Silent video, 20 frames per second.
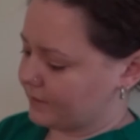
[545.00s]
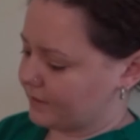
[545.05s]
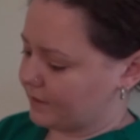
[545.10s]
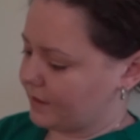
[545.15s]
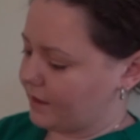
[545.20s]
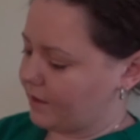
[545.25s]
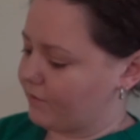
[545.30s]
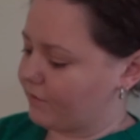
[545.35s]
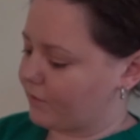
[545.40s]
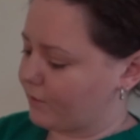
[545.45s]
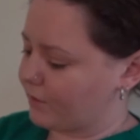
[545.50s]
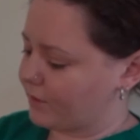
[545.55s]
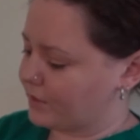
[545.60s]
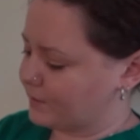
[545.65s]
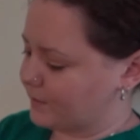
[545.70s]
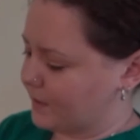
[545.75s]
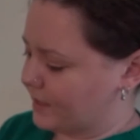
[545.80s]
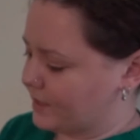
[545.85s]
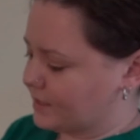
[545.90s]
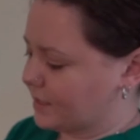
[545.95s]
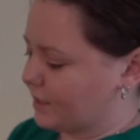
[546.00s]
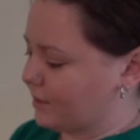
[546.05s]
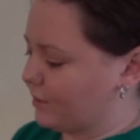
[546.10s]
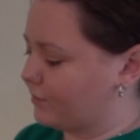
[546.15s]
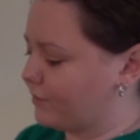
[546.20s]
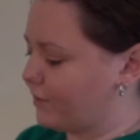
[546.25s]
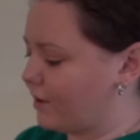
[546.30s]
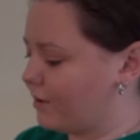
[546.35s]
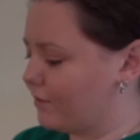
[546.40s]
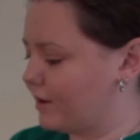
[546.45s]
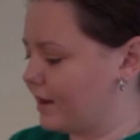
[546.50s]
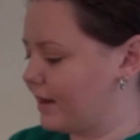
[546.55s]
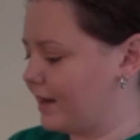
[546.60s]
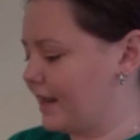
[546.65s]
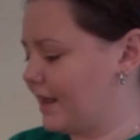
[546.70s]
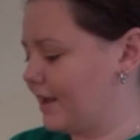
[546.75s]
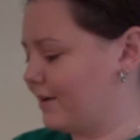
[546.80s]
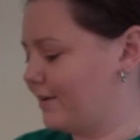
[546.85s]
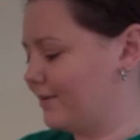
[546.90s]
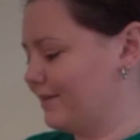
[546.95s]
Of course mine's going to fall right
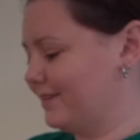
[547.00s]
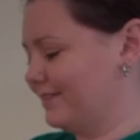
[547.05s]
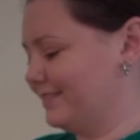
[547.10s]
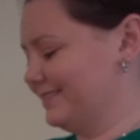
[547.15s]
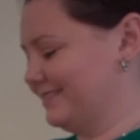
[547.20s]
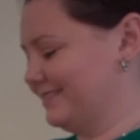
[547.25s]
now.